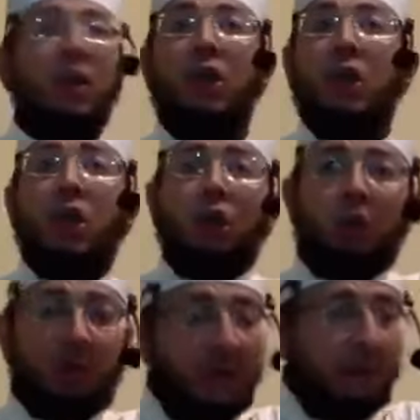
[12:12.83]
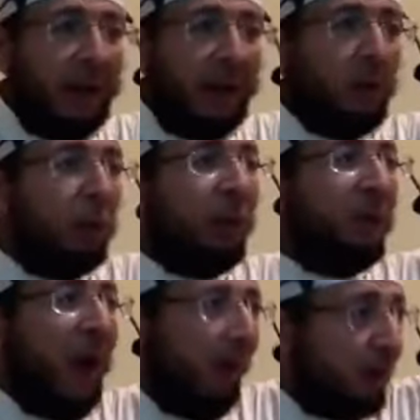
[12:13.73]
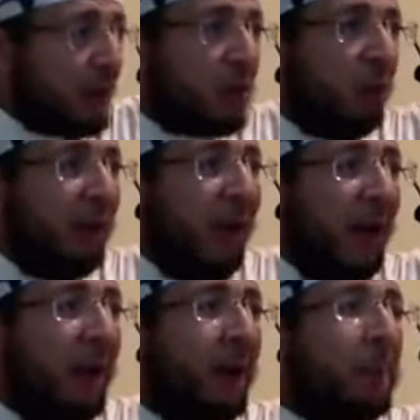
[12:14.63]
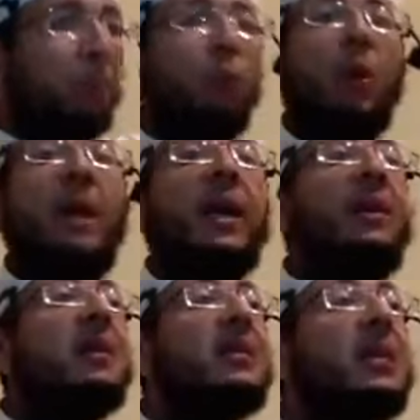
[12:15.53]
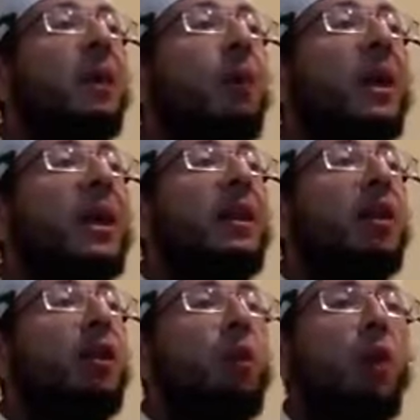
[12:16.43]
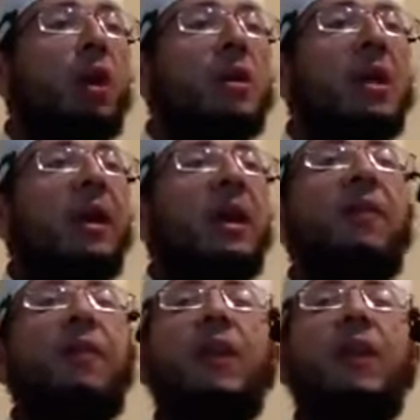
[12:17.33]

you, the man who revived the sunnah, will get the, will get the reward even